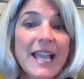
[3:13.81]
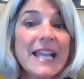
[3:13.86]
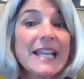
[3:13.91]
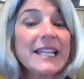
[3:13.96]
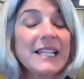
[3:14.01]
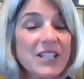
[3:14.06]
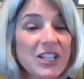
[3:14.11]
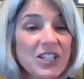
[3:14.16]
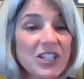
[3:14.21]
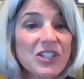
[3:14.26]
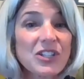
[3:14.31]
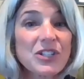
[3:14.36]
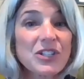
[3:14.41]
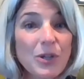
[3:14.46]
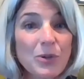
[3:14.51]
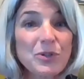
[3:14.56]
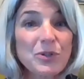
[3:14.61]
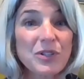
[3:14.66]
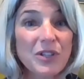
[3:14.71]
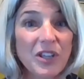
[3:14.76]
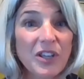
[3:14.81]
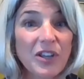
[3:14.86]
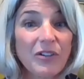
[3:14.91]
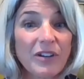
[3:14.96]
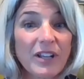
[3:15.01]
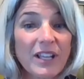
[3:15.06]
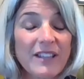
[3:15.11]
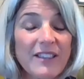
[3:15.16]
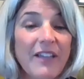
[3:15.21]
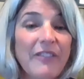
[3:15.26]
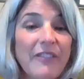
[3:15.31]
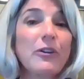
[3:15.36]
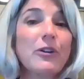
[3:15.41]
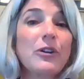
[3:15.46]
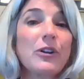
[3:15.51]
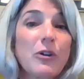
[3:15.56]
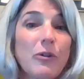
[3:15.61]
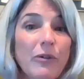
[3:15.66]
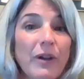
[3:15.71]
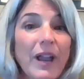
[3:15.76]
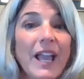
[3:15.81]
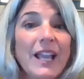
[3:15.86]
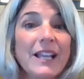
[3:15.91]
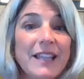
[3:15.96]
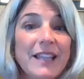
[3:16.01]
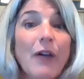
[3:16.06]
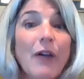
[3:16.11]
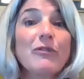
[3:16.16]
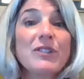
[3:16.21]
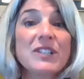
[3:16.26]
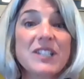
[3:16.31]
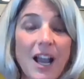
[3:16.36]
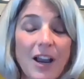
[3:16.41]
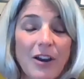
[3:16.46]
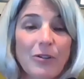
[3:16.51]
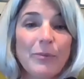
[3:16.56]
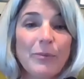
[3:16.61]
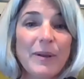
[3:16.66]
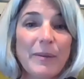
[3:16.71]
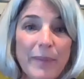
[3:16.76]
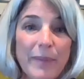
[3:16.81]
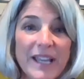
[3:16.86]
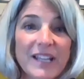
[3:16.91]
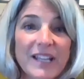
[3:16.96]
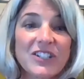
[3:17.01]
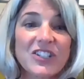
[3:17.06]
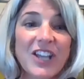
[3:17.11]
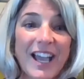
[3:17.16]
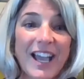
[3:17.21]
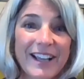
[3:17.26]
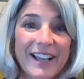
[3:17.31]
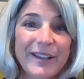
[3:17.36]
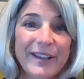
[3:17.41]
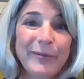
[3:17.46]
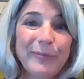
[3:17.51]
in addition to Social Security, that they're going to create that retirement paycheck.